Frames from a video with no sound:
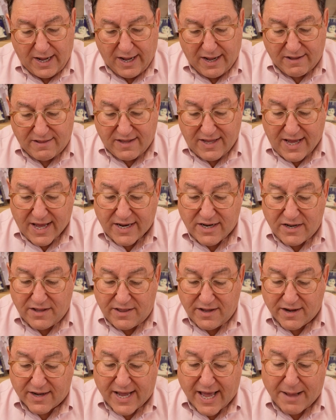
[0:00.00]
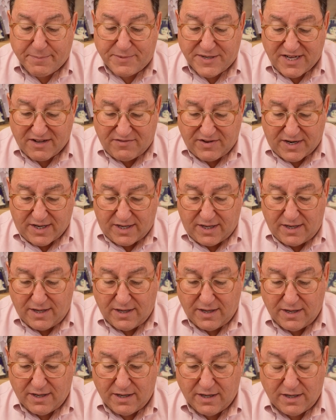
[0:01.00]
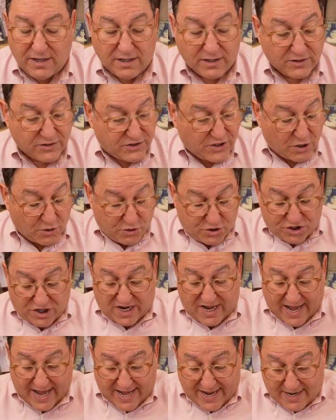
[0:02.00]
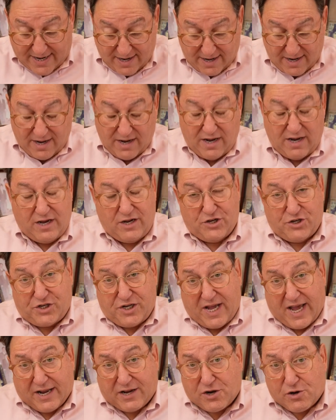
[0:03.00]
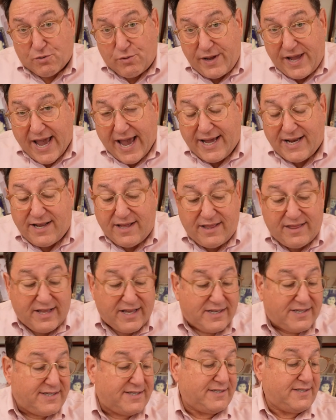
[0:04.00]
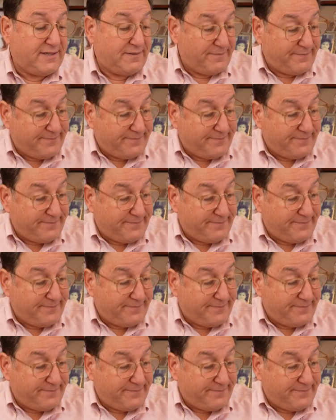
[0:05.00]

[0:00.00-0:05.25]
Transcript: At the end of their captivity, so she had created this